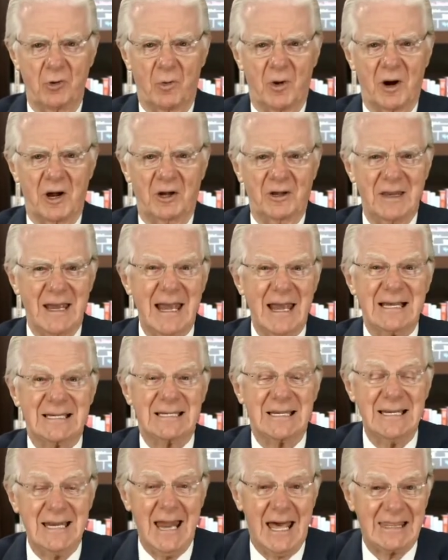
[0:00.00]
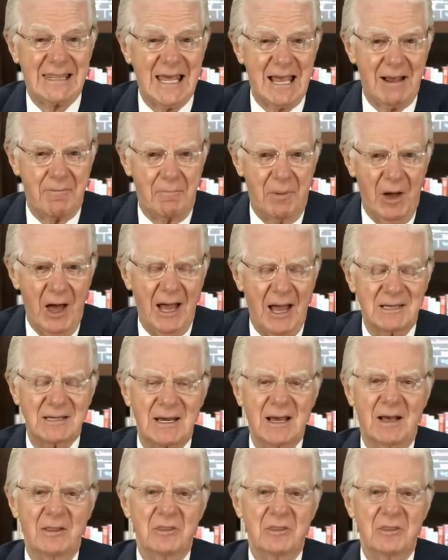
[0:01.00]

world is nothing but